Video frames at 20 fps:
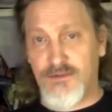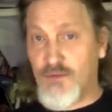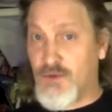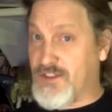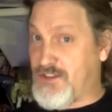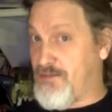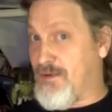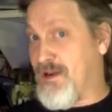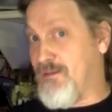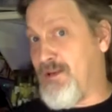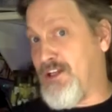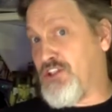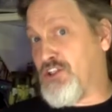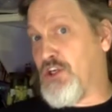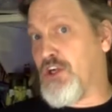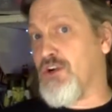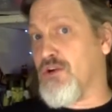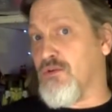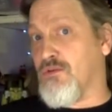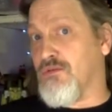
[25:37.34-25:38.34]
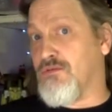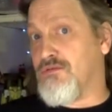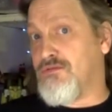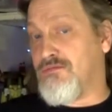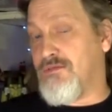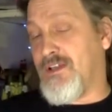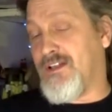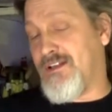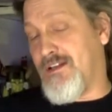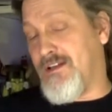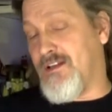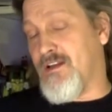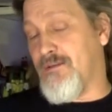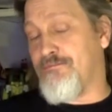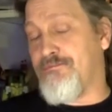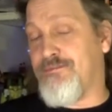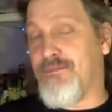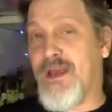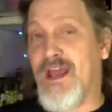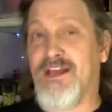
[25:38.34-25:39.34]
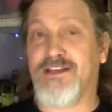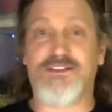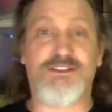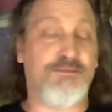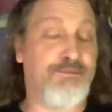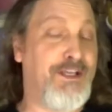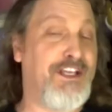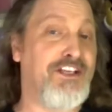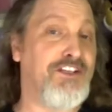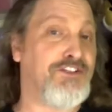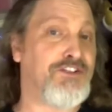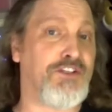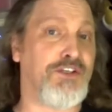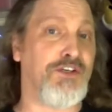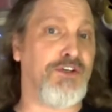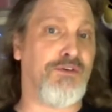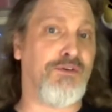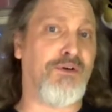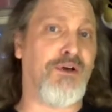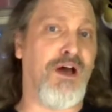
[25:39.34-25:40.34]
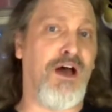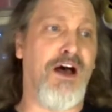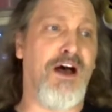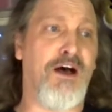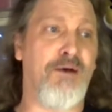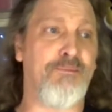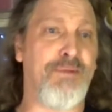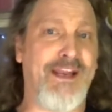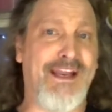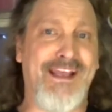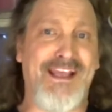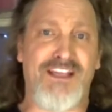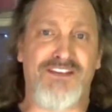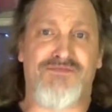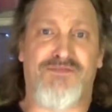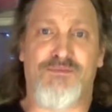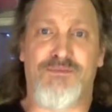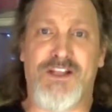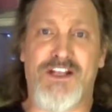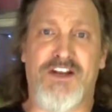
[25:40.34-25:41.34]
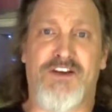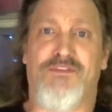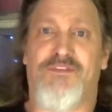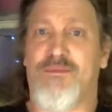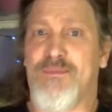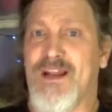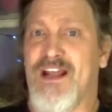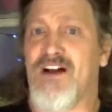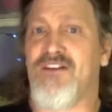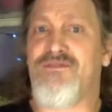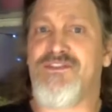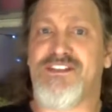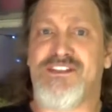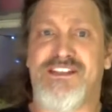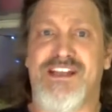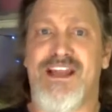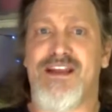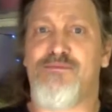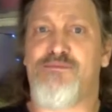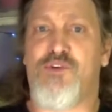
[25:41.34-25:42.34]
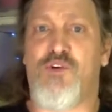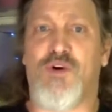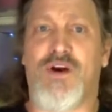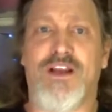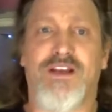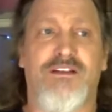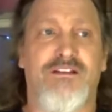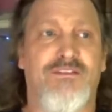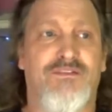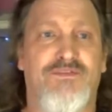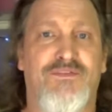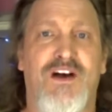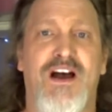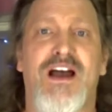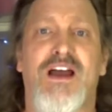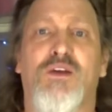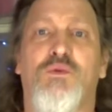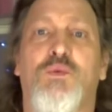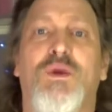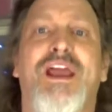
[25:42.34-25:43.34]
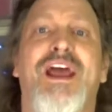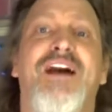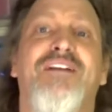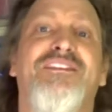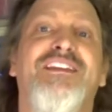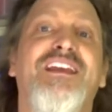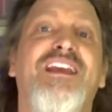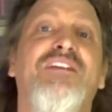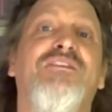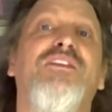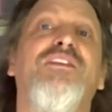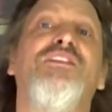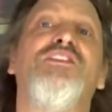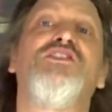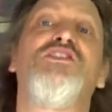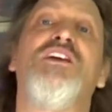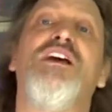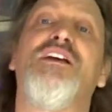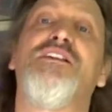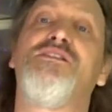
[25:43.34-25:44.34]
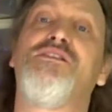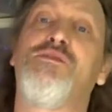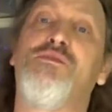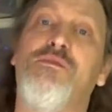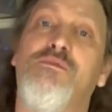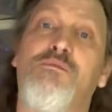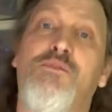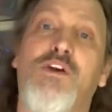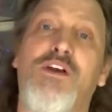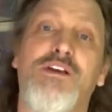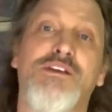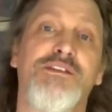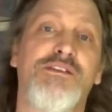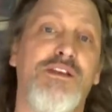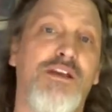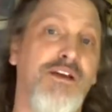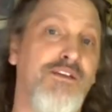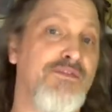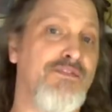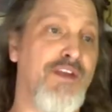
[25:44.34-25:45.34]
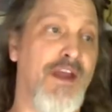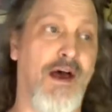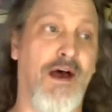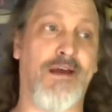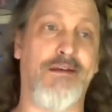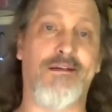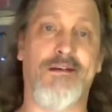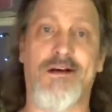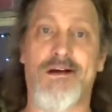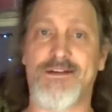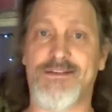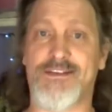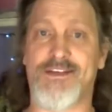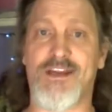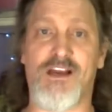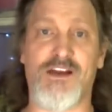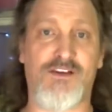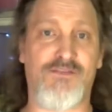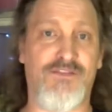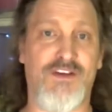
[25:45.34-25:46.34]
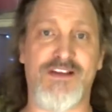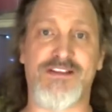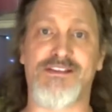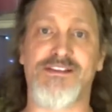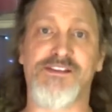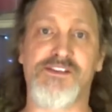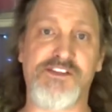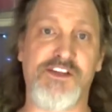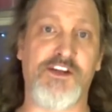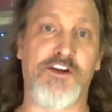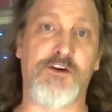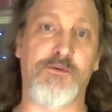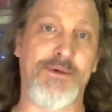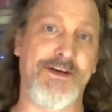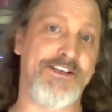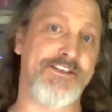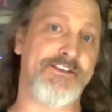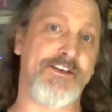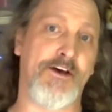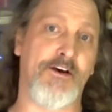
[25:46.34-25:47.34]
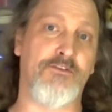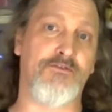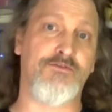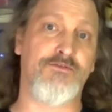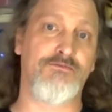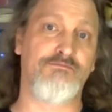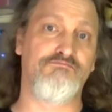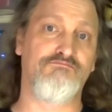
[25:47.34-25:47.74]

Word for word: Which may be true, and end up actually being true. But I guess from leader, from an alpha standpoint, fine. We have to give her the chance to embrace. If not, I'll sacrifice and skin her myself.